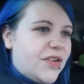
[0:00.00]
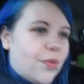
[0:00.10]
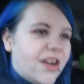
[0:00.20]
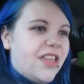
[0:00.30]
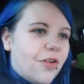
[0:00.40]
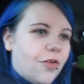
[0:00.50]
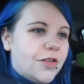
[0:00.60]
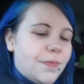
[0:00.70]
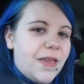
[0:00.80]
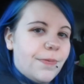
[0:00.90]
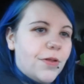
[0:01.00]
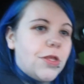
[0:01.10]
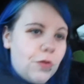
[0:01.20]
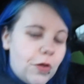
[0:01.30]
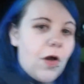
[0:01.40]
20 year old people,
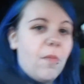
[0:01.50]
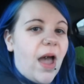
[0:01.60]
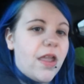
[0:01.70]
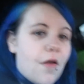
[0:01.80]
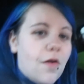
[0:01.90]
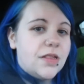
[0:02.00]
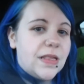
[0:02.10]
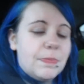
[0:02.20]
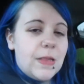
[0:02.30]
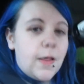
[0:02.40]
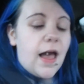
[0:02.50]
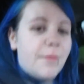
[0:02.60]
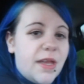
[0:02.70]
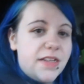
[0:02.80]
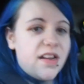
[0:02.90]
you can go buy your own
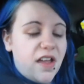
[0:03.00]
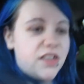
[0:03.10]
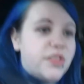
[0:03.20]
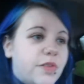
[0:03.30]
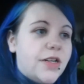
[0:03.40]
llama and dinosaur.